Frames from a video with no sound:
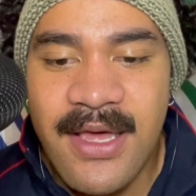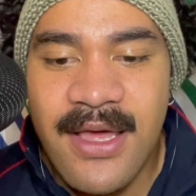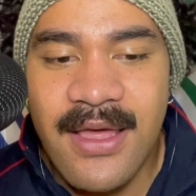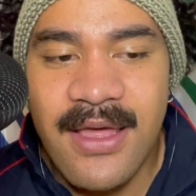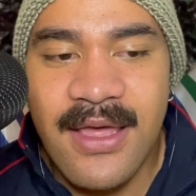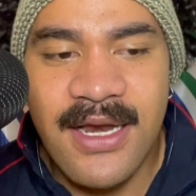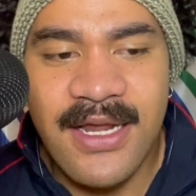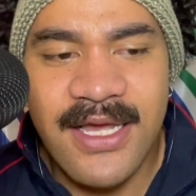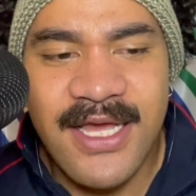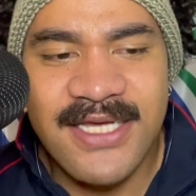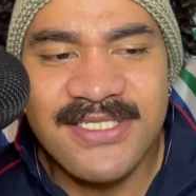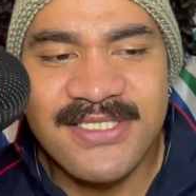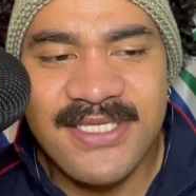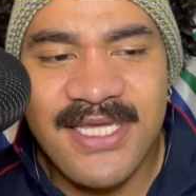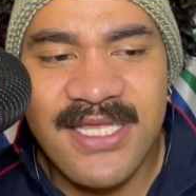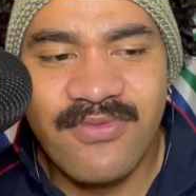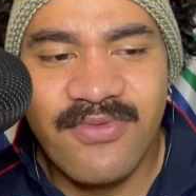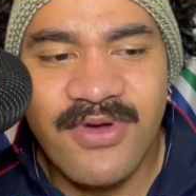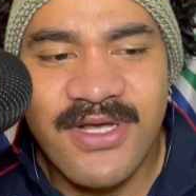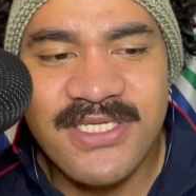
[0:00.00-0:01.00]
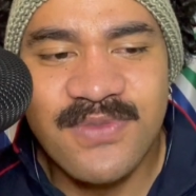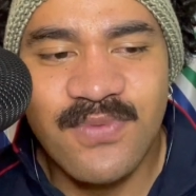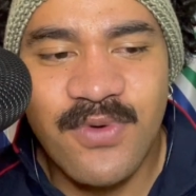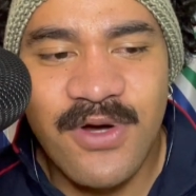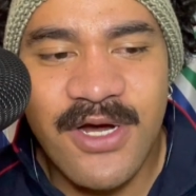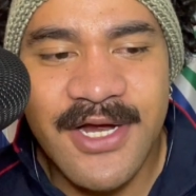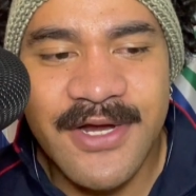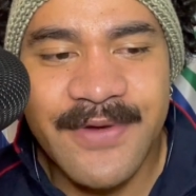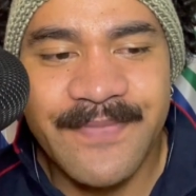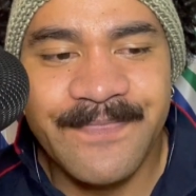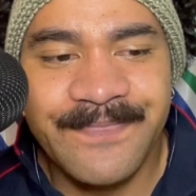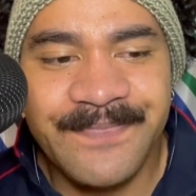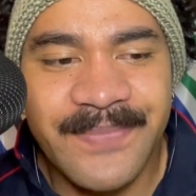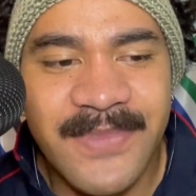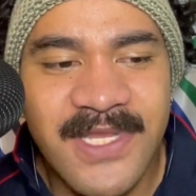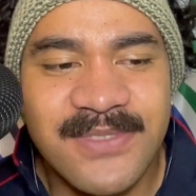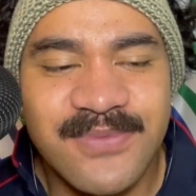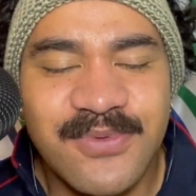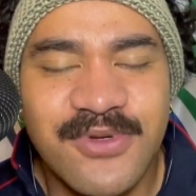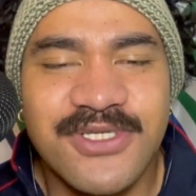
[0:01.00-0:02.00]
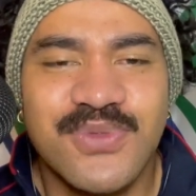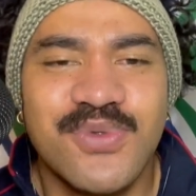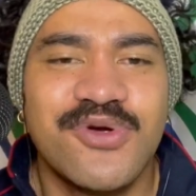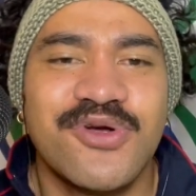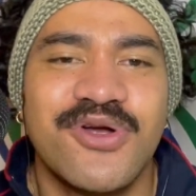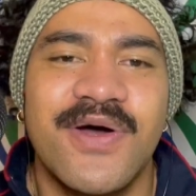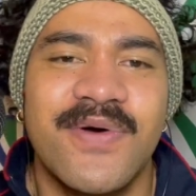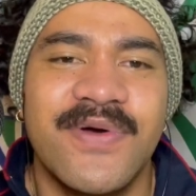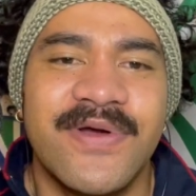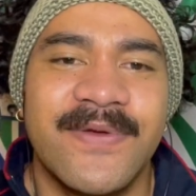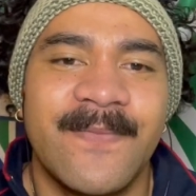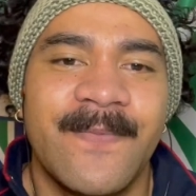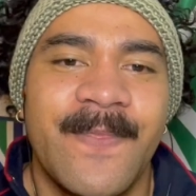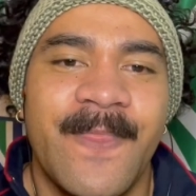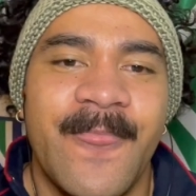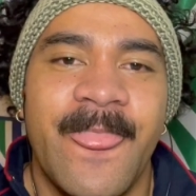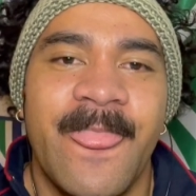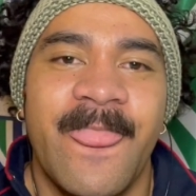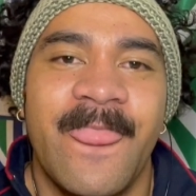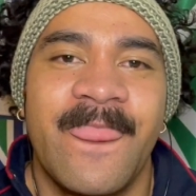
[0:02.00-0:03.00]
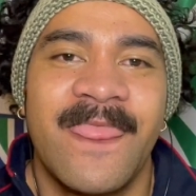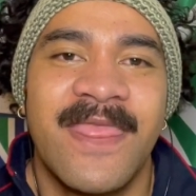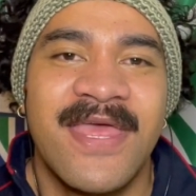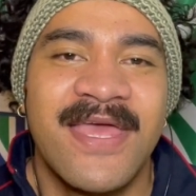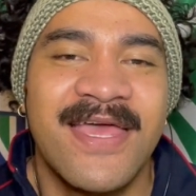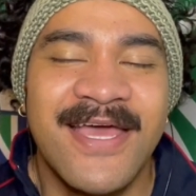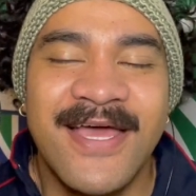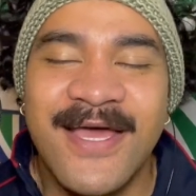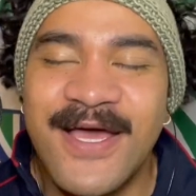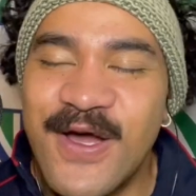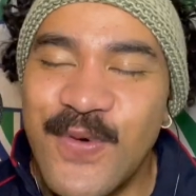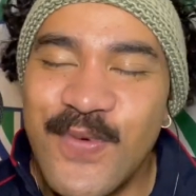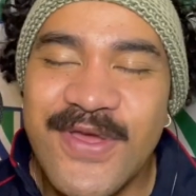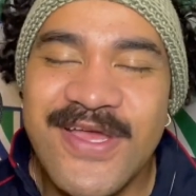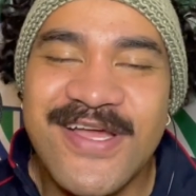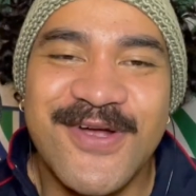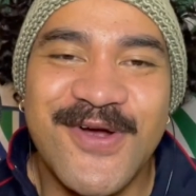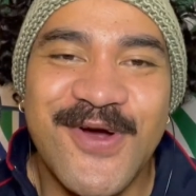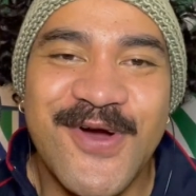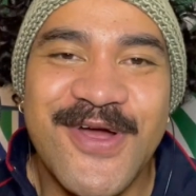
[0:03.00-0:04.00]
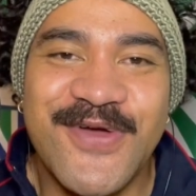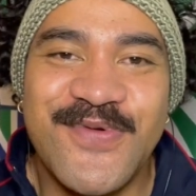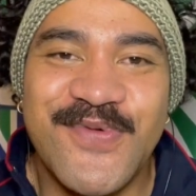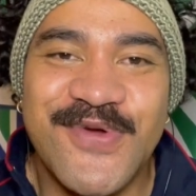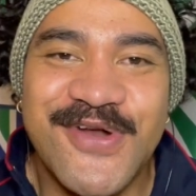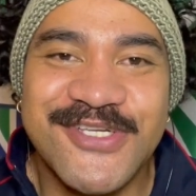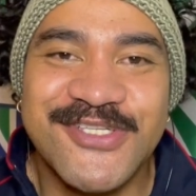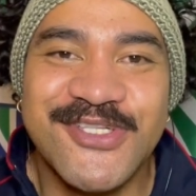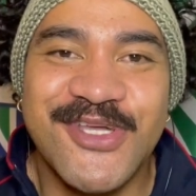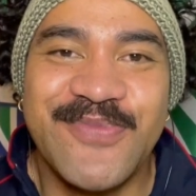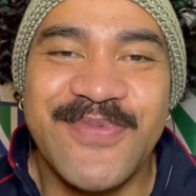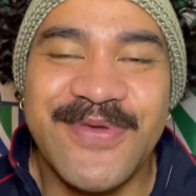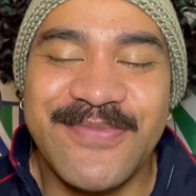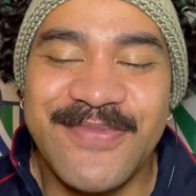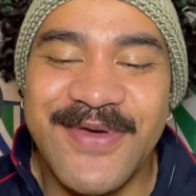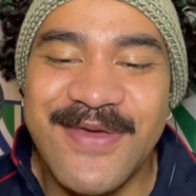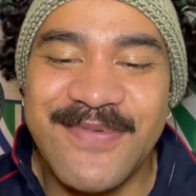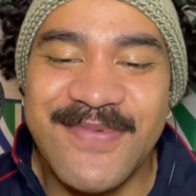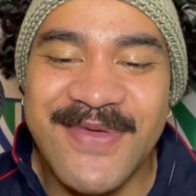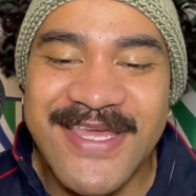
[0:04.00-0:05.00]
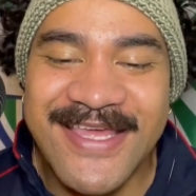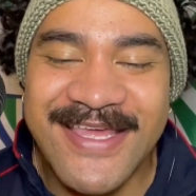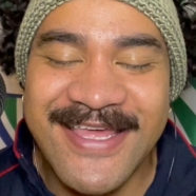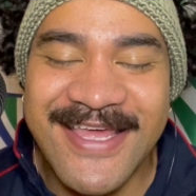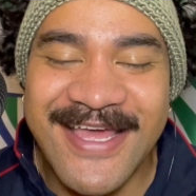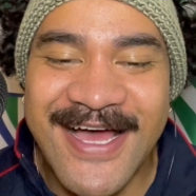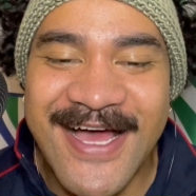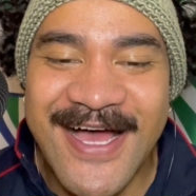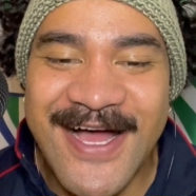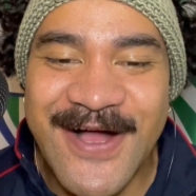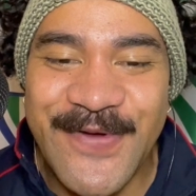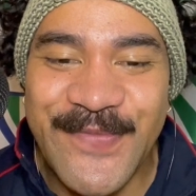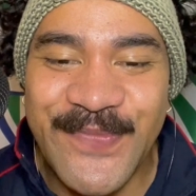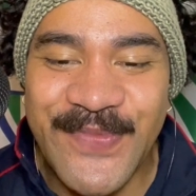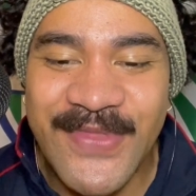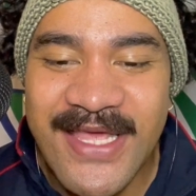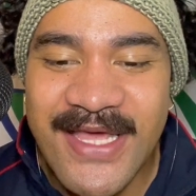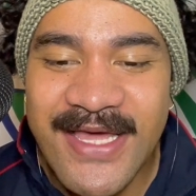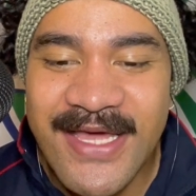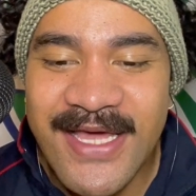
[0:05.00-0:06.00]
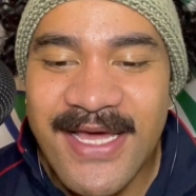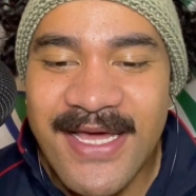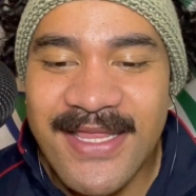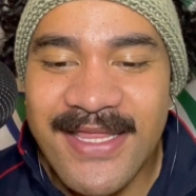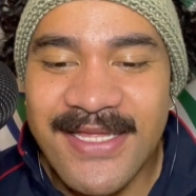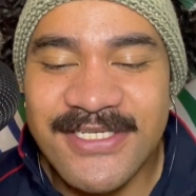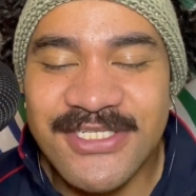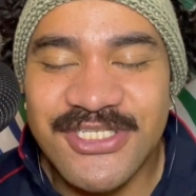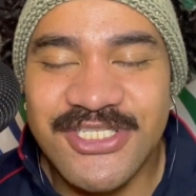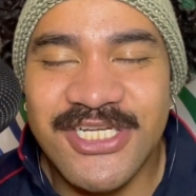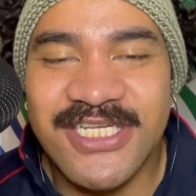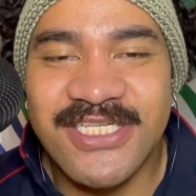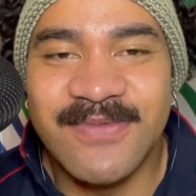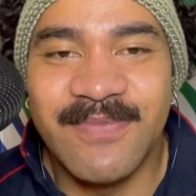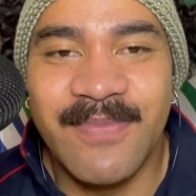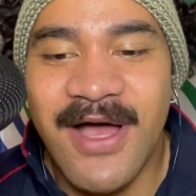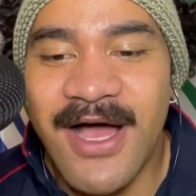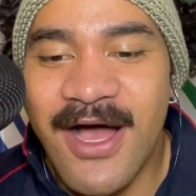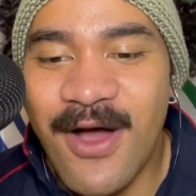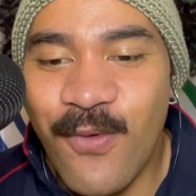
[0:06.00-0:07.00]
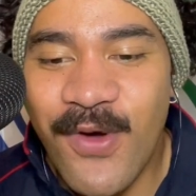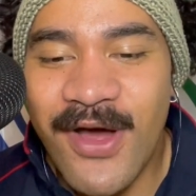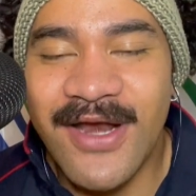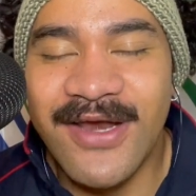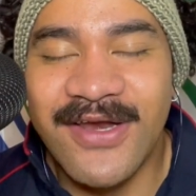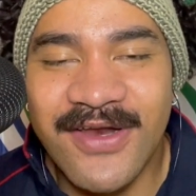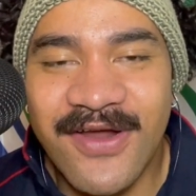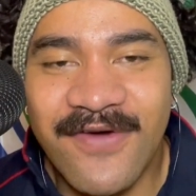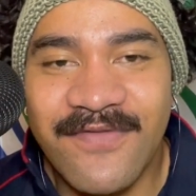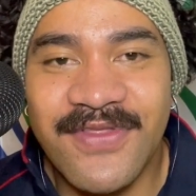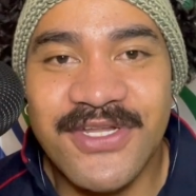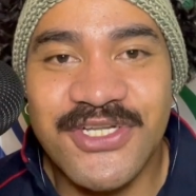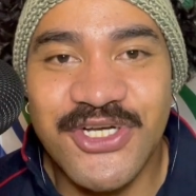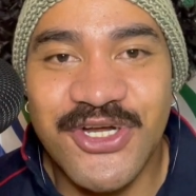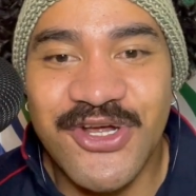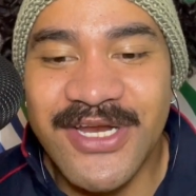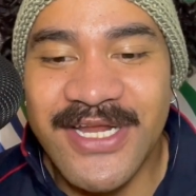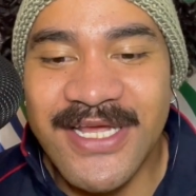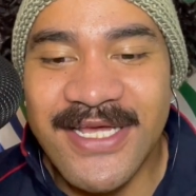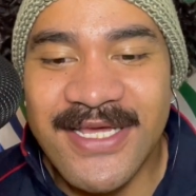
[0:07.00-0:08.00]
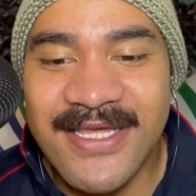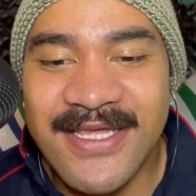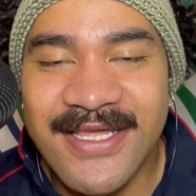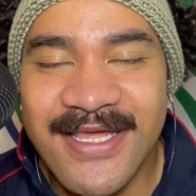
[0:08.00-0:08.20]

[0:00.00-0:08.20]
And I guess another reason why is because we're growing. We are growing. We're not stopping, baby. This is just part one of the journey.